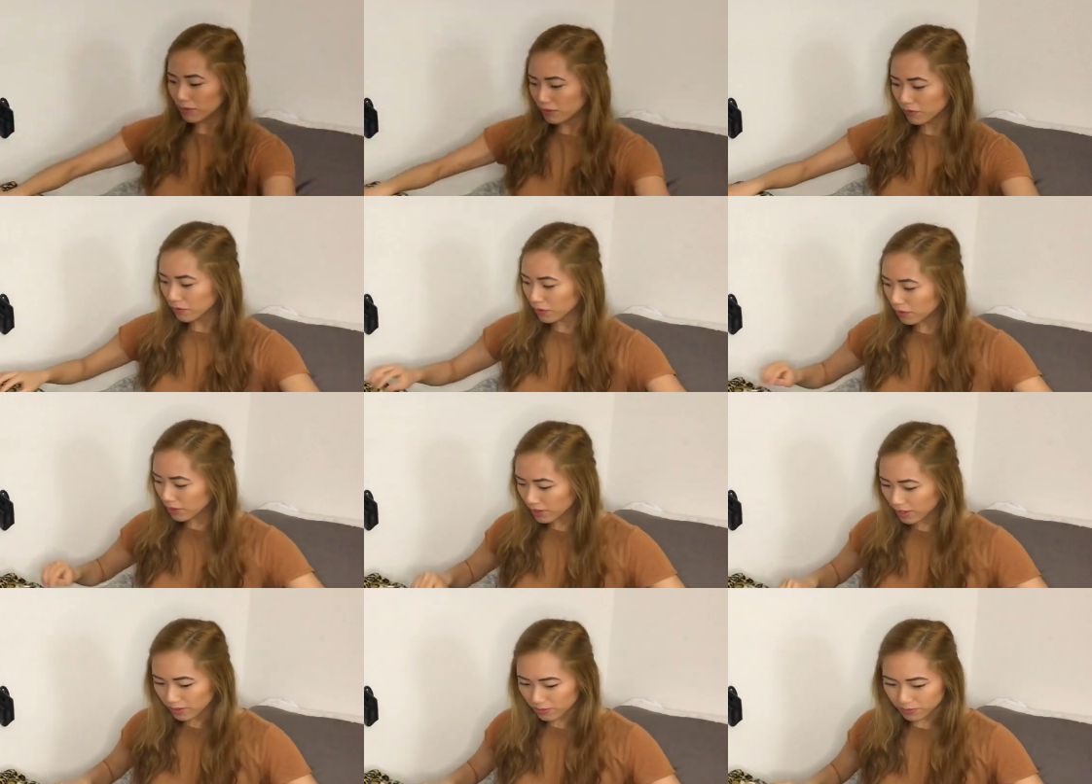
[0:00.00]

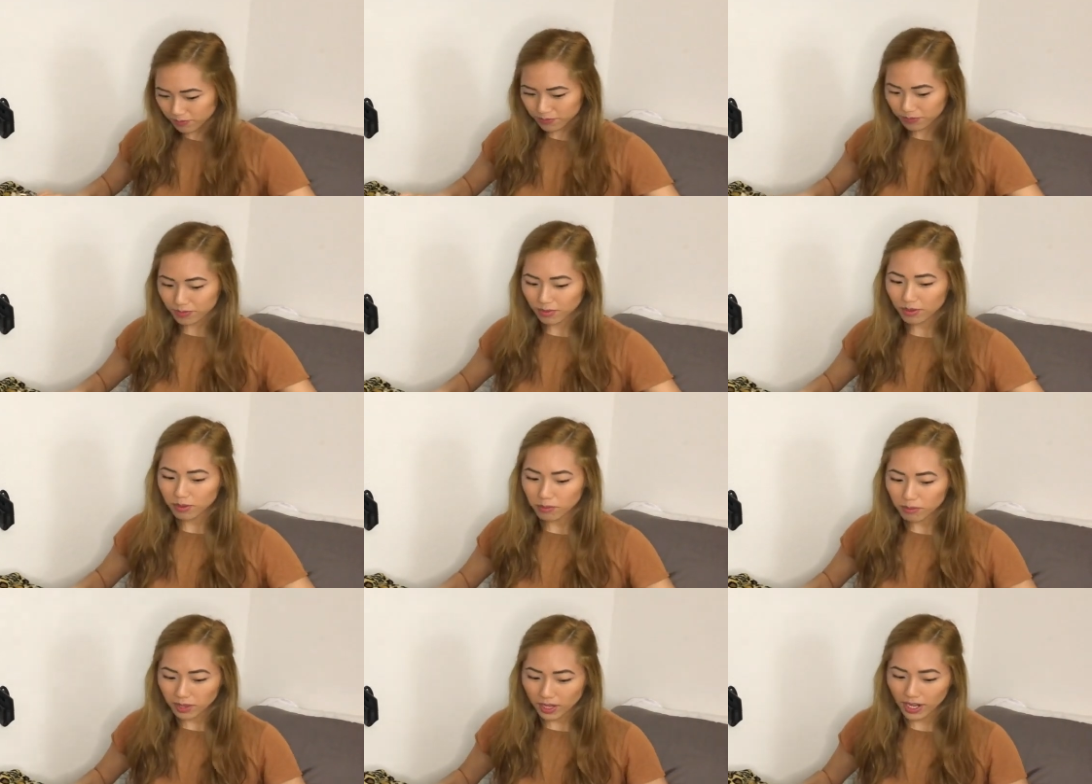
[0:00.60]
before,
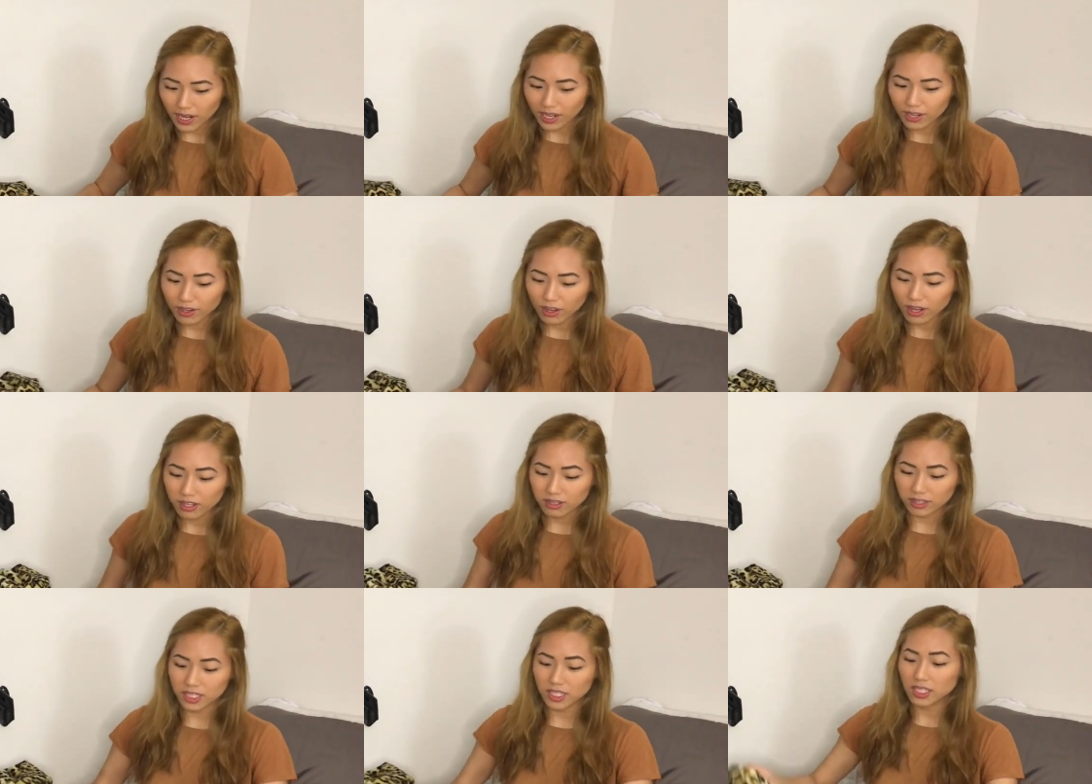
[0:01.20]
but I
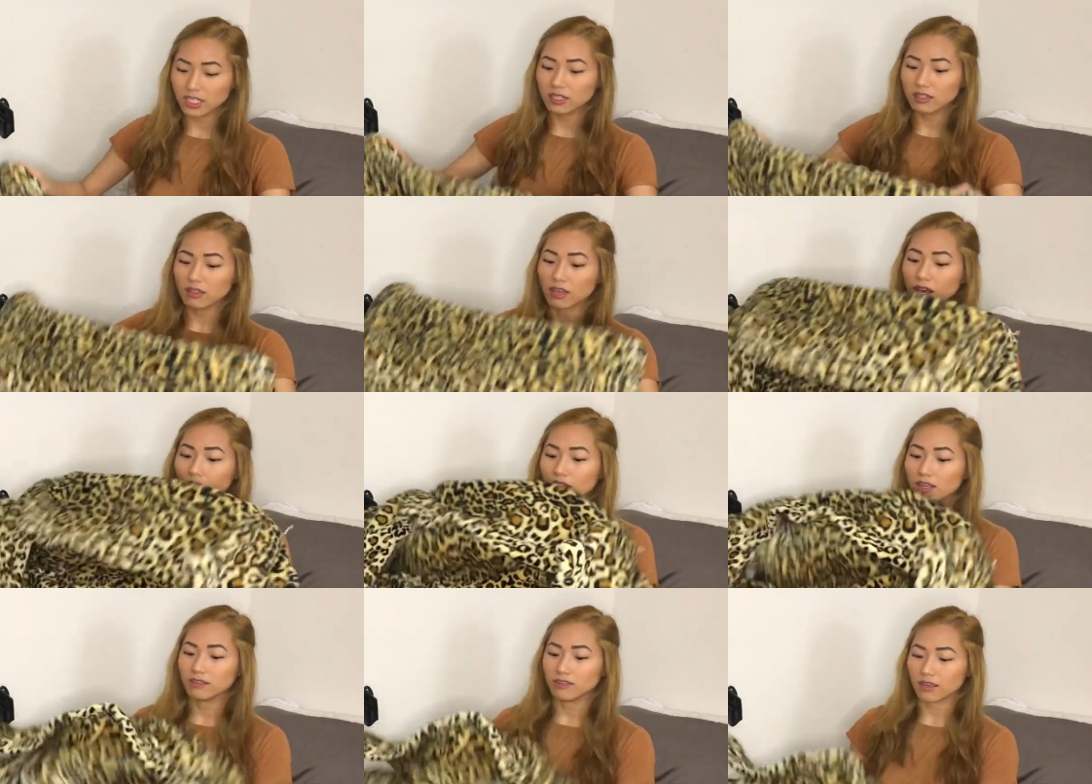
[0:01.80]
got this
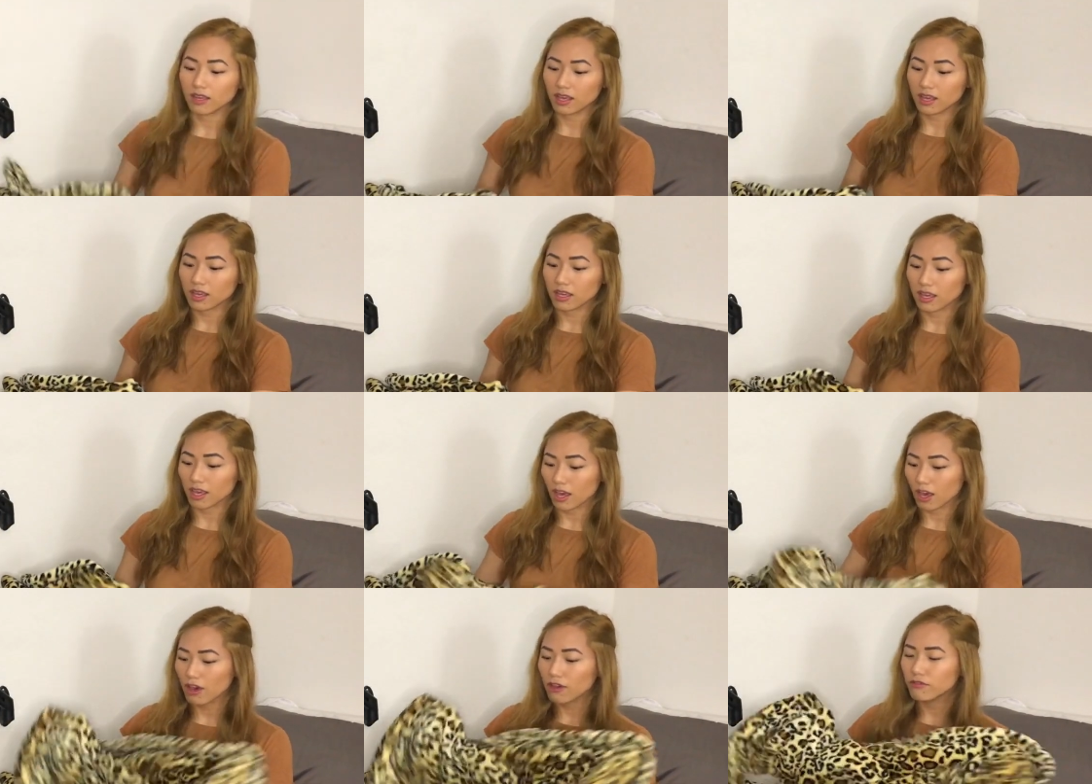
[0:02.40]
as a
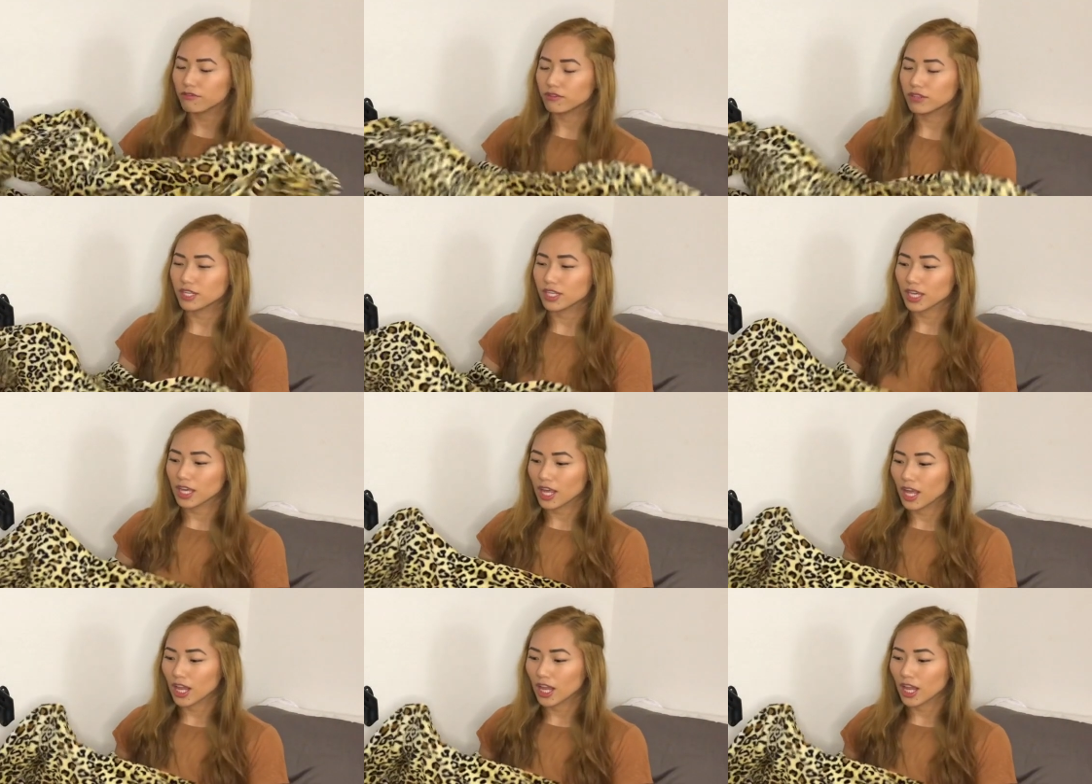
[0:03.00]
gift